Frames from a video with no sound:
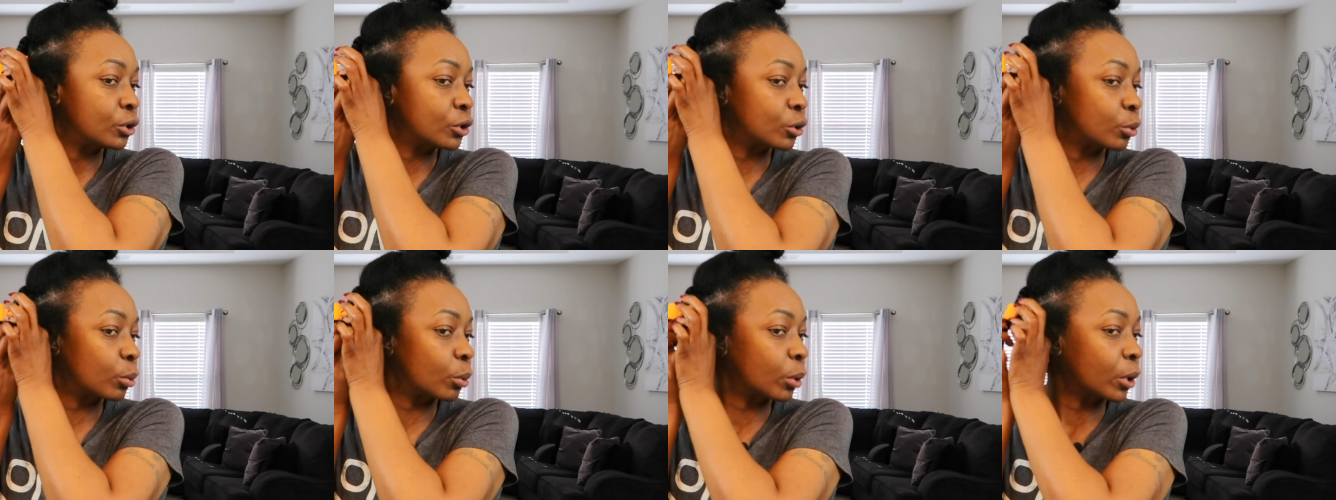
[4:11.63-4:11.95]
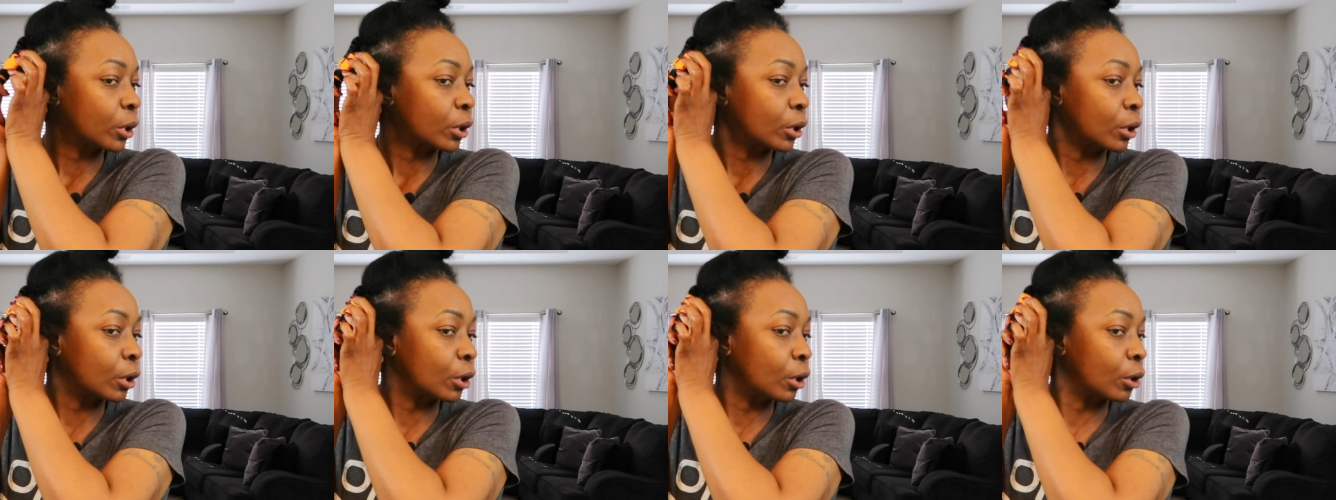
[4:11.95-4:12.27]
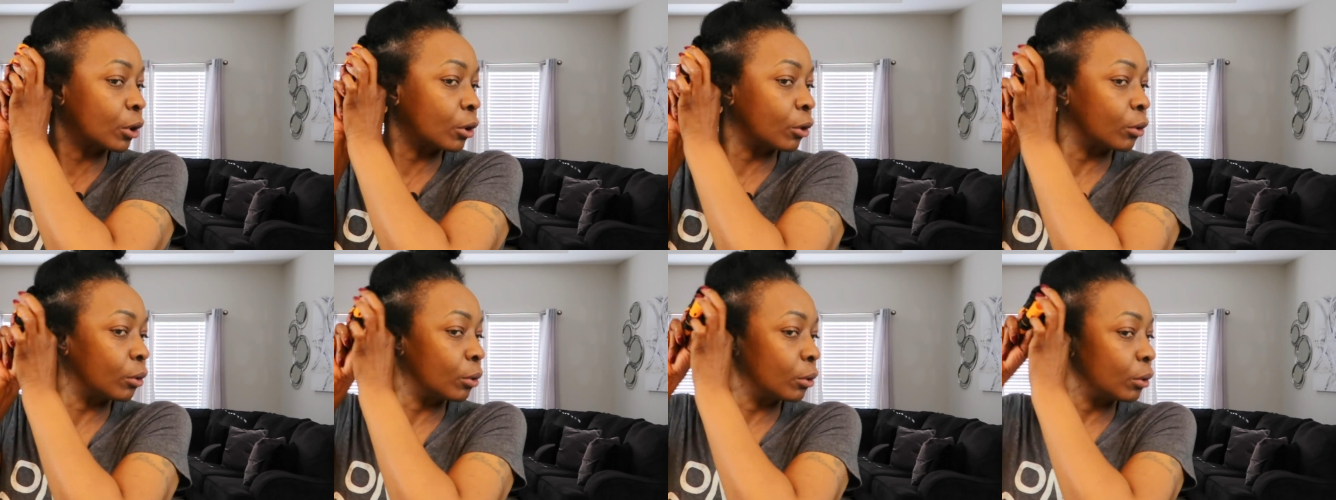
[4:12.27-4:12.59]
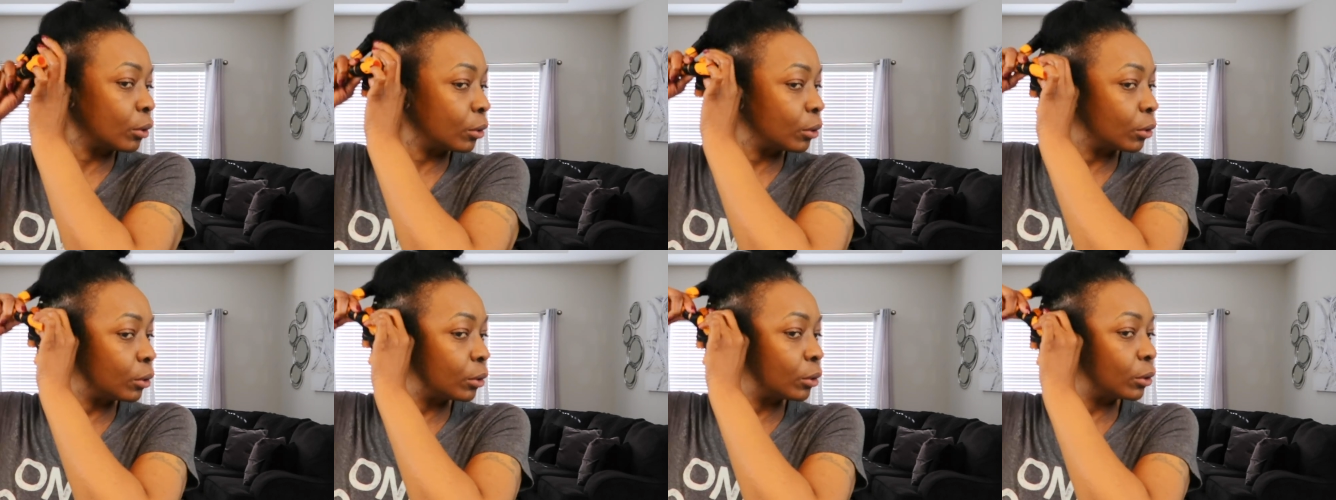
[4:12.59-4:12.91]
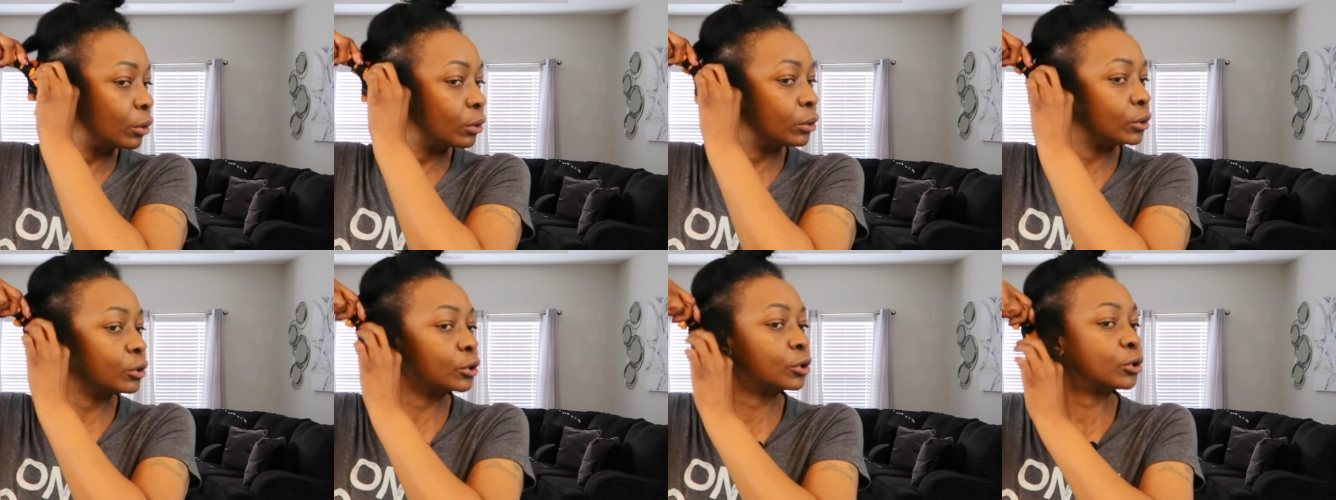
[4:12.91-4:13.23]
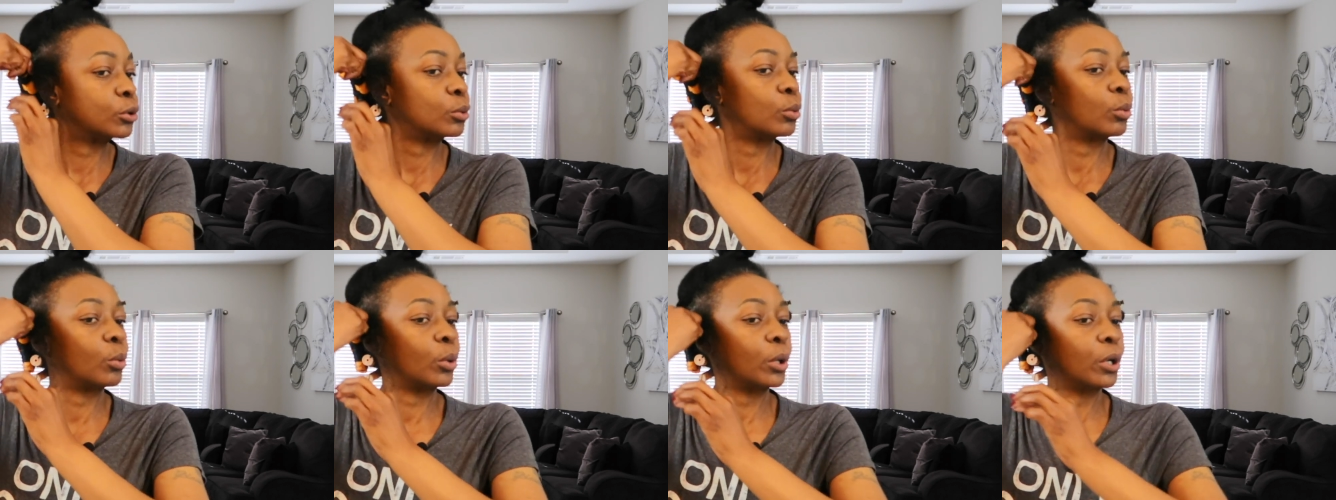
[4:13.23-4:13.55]
twirl,
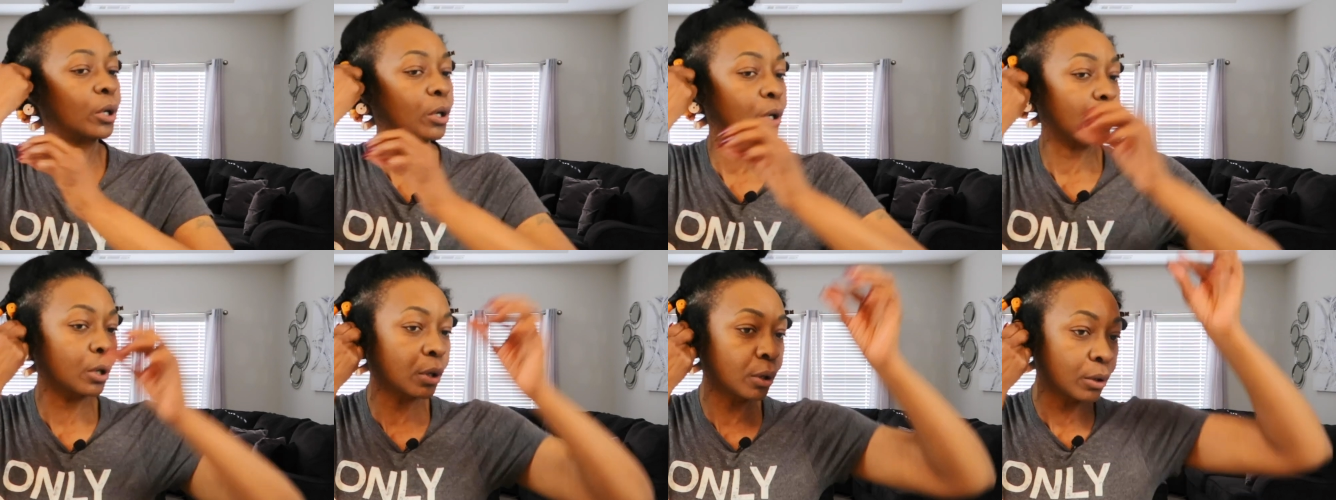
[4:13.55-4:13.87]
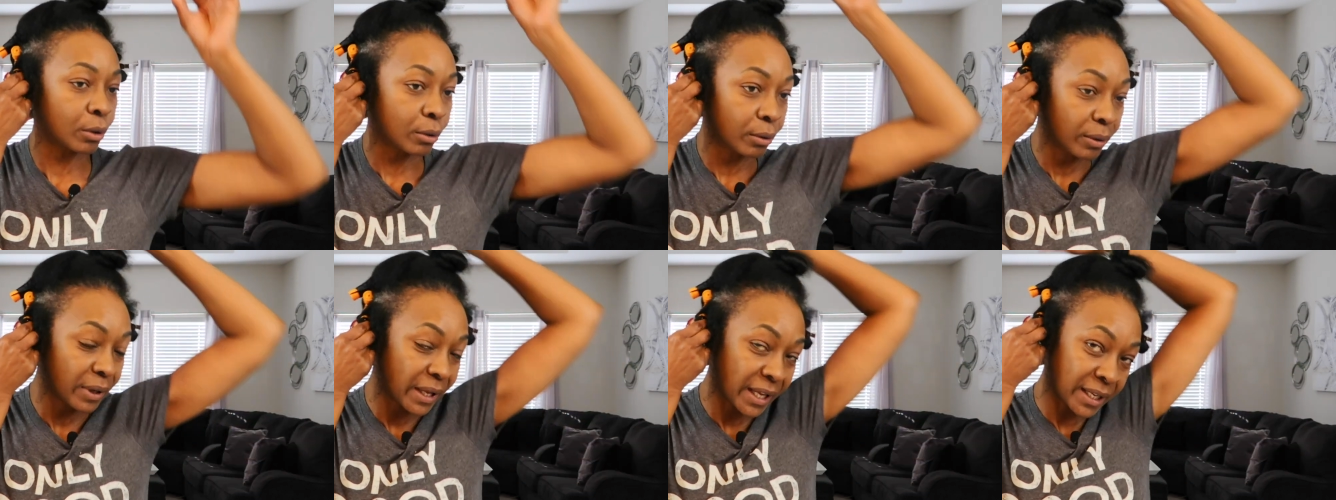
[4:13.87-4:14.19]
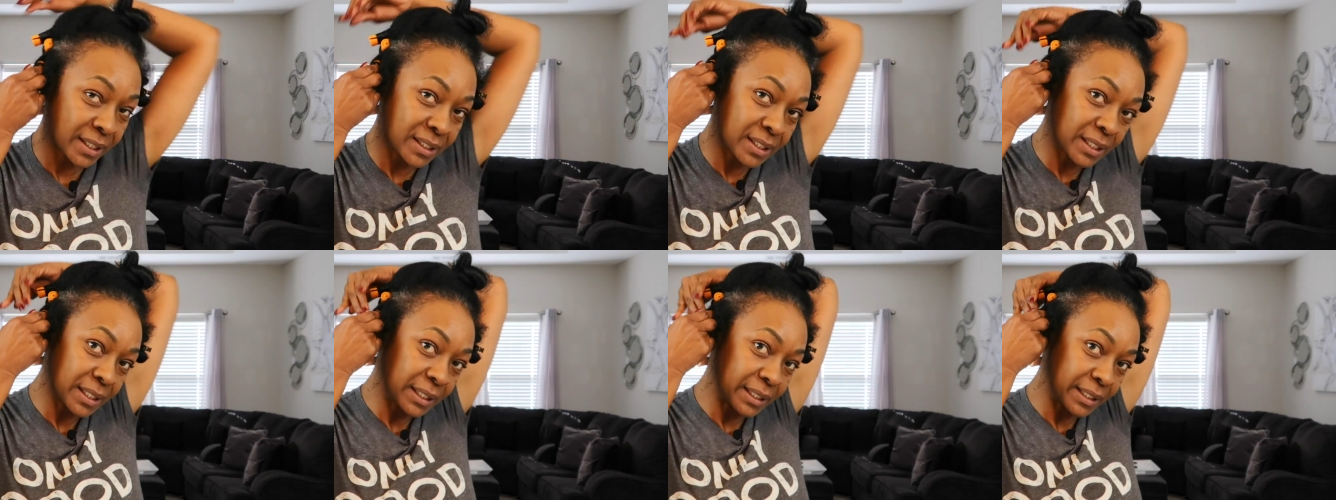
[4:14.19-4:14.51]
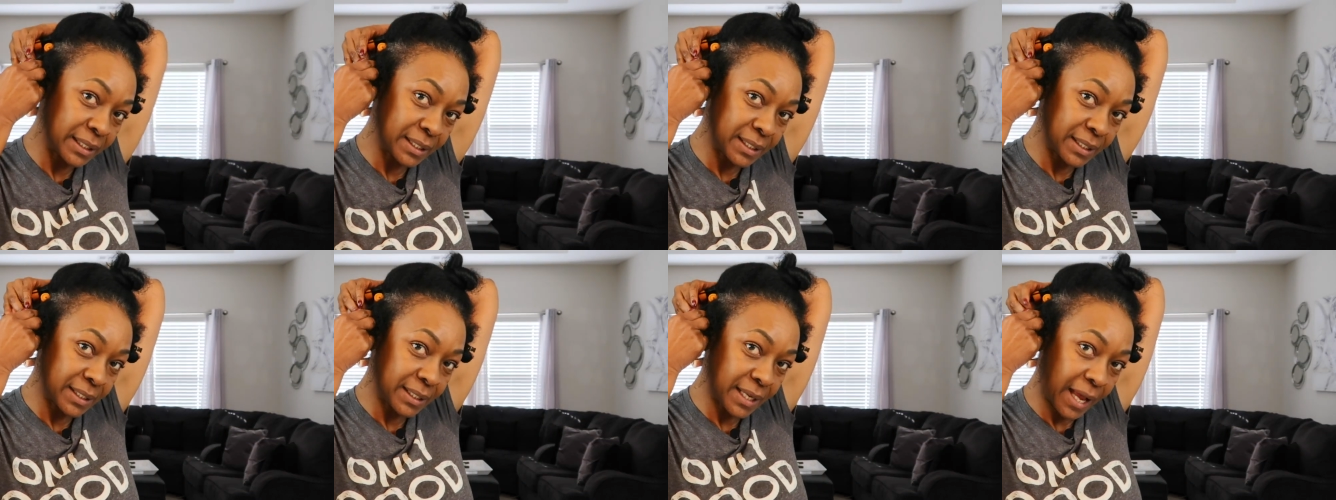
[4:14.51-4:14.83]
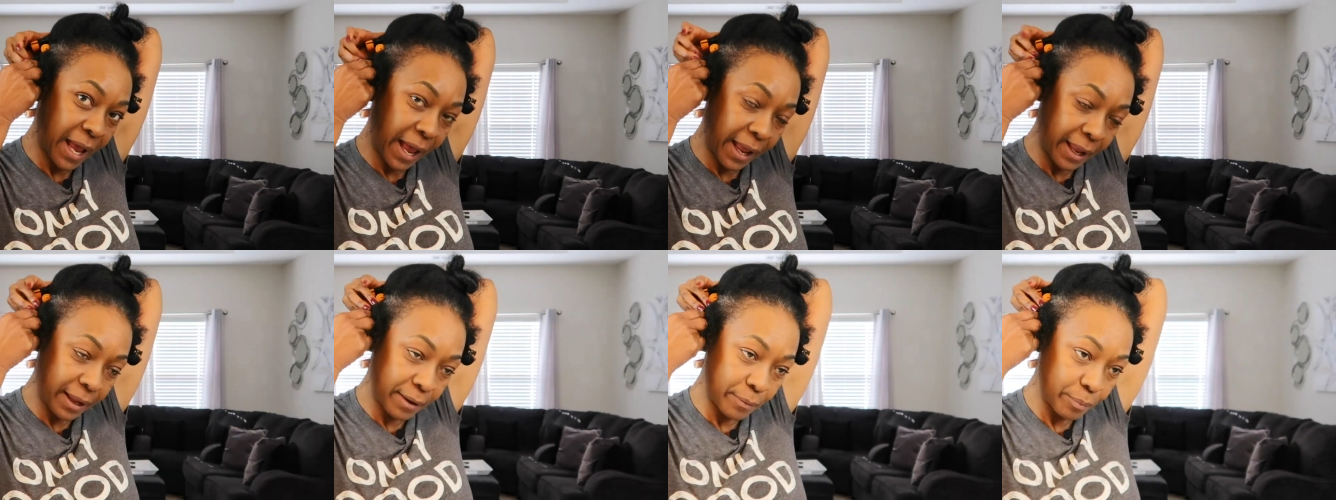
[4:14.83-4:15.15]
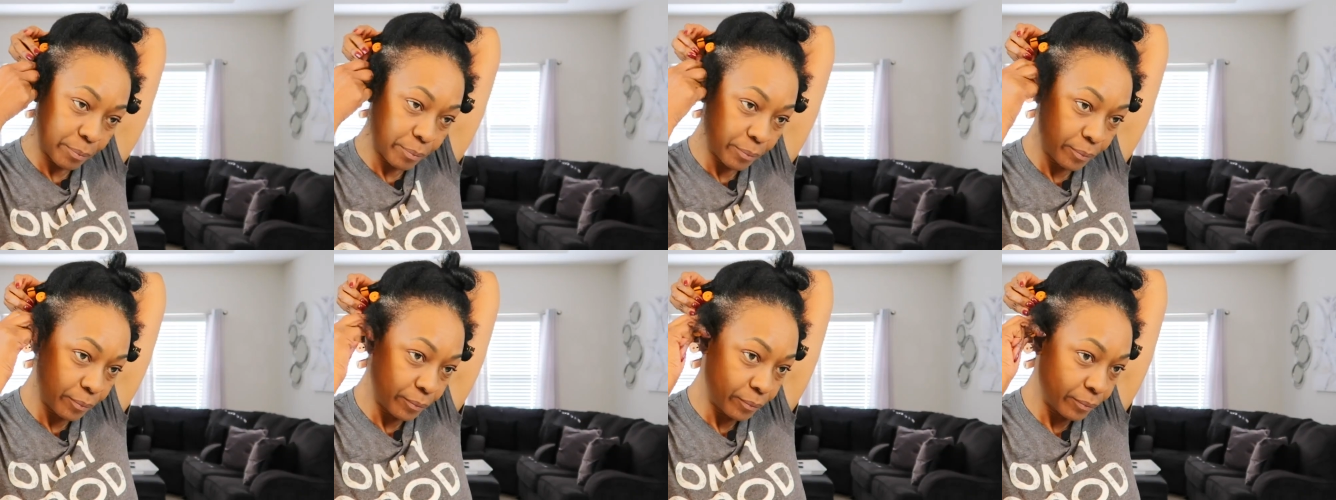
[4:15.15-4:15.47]
twirl until it's
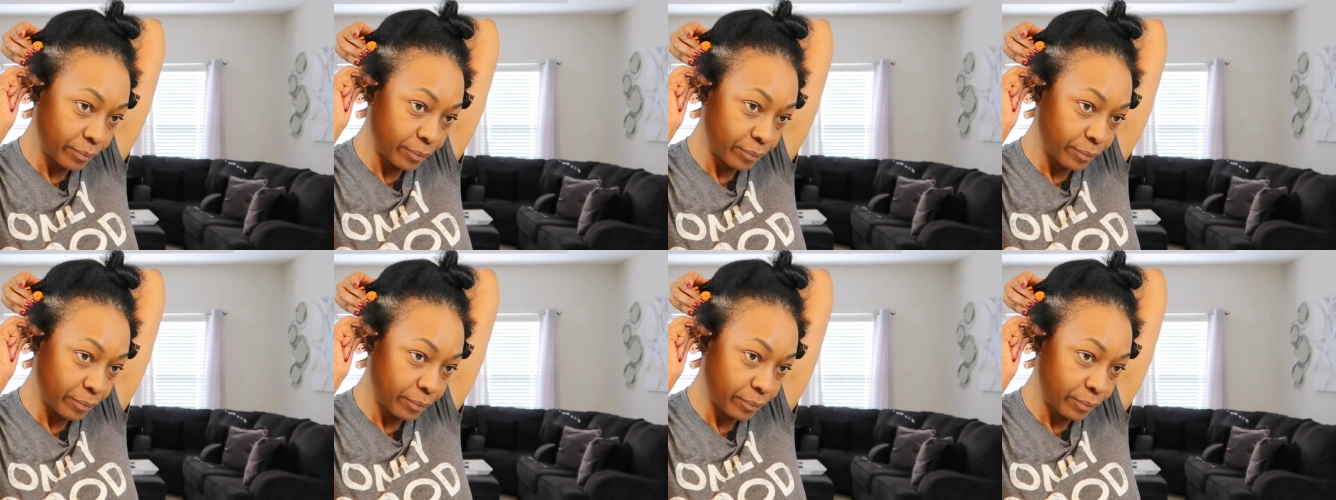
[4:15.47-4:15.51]
tight.